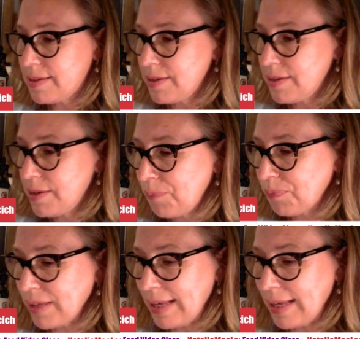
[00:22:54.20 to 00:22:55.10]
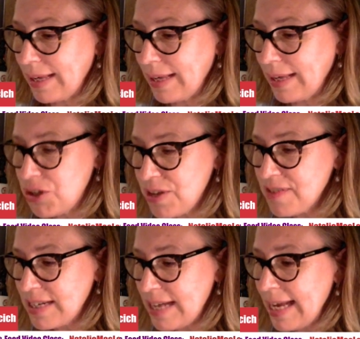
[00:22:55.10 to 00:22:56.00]
So in
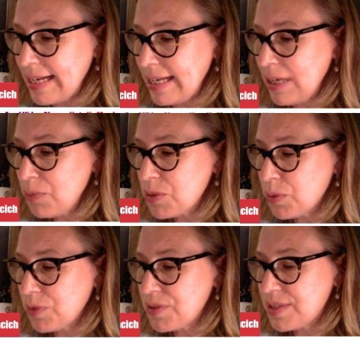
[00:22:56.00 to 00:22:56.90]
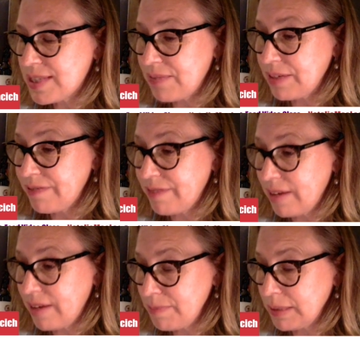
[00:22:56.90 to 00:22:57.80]
2008, it was worth
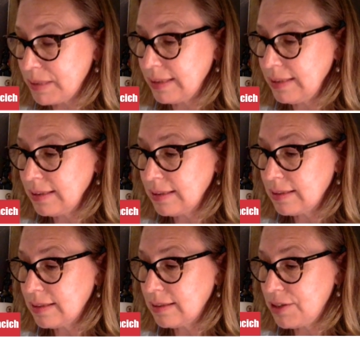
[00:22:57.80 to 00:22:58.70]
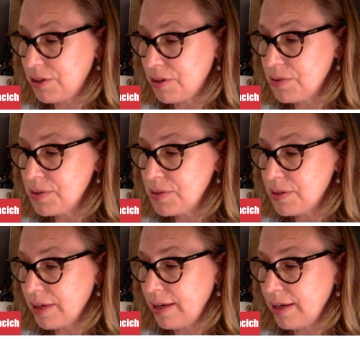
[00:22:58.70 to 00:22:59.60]
75 million euros,
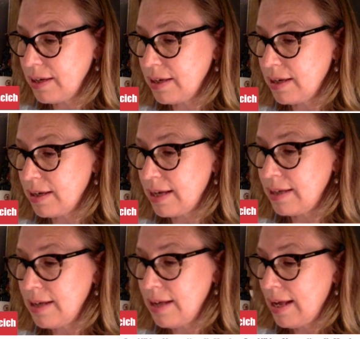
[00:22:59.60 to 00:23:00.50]
okay? And